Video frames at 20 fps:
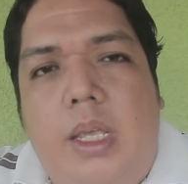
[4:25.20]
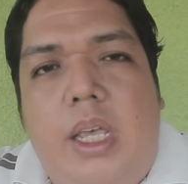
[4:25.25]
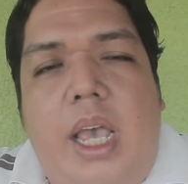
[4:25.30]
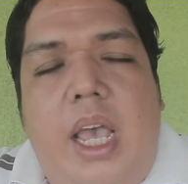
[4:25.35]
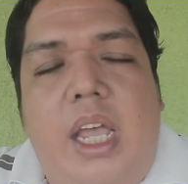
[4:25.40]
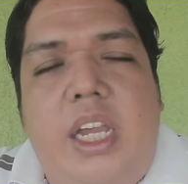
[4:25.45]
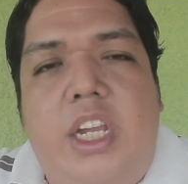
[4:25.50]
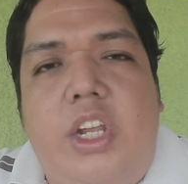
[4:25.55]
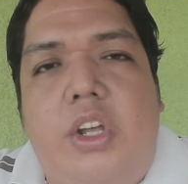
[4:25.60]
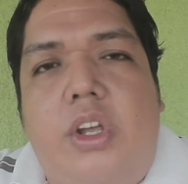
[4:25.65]

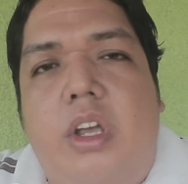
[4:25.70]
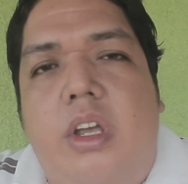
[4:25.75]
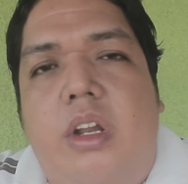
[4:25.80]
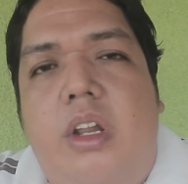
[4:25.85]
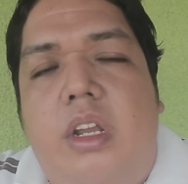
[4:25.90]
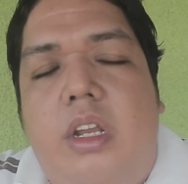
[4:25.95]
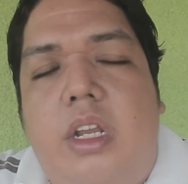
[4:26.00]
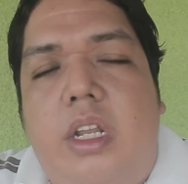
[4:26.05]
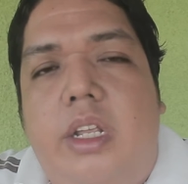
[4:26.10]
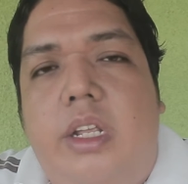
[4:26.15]
And you
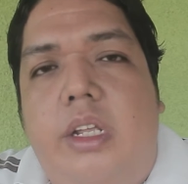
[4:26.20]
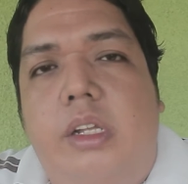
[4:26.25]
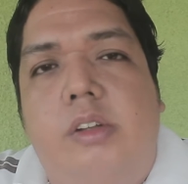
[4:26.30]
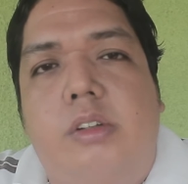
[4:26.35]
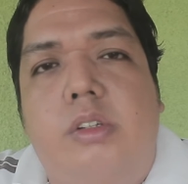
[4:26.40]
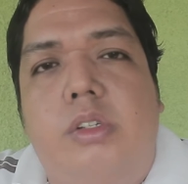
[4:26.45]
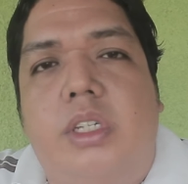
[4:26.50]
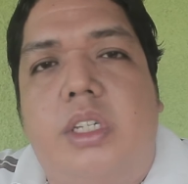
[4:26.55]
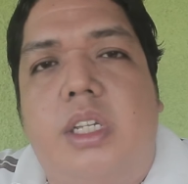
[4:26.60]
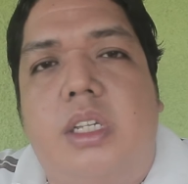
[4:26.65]
couldn't
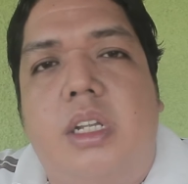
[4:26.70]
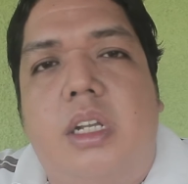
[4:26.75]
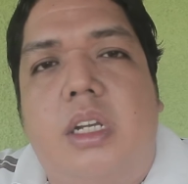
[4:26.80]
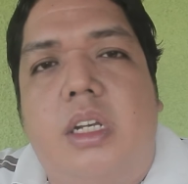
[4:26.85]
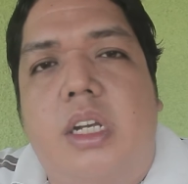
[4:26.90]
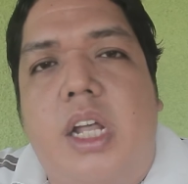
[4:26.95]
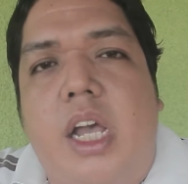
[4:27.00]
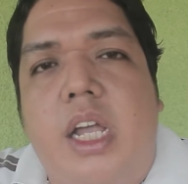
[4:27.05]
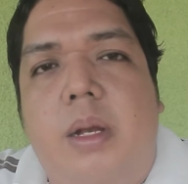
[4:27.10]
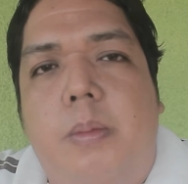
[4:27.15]
use
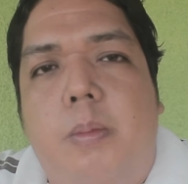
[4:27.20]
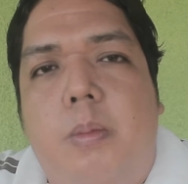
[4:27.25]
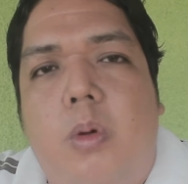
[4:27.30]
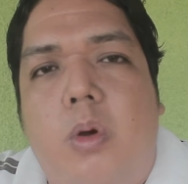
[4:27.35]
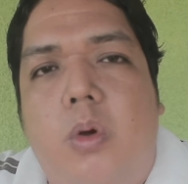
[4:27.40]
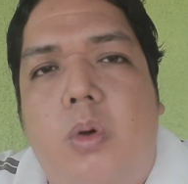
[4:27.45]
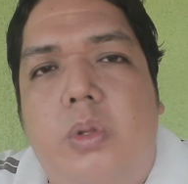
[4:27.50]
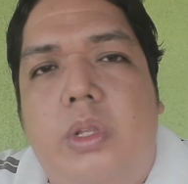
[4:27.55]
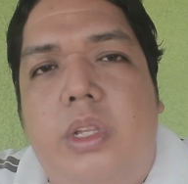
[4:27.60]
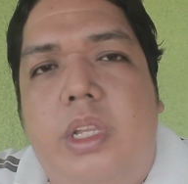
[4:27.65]
night
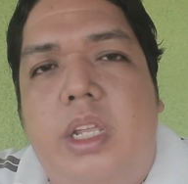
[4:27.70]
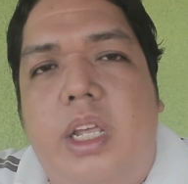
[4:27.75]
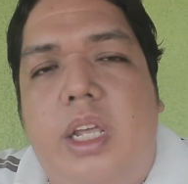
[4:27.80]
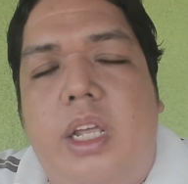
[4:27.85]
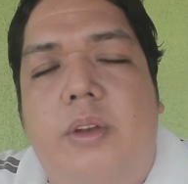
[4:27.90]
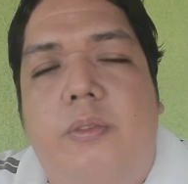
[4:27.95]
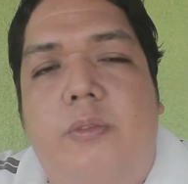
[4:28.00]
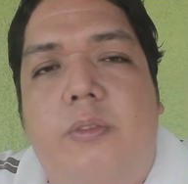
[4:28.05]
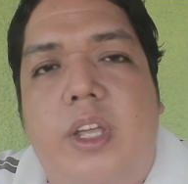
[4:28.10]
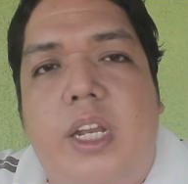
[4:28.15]
mode
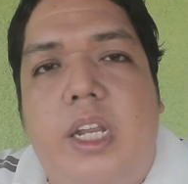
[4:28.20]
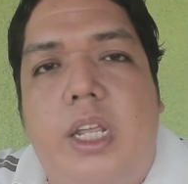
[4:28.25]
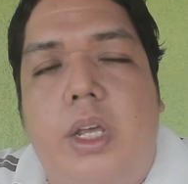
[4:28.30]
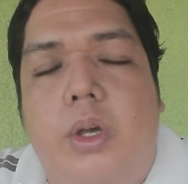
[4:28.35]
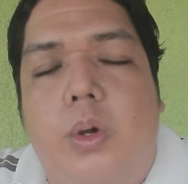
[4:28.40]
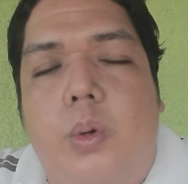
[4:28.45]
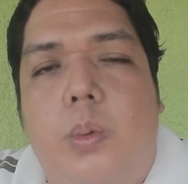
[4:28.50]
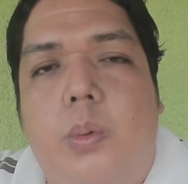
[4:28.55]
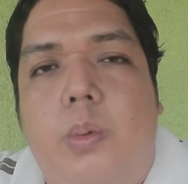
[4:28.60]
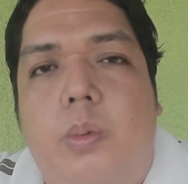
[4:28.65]
in
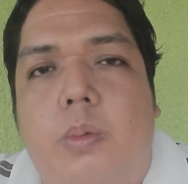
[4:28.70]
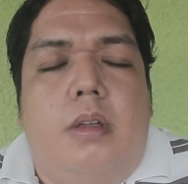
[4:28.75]
video.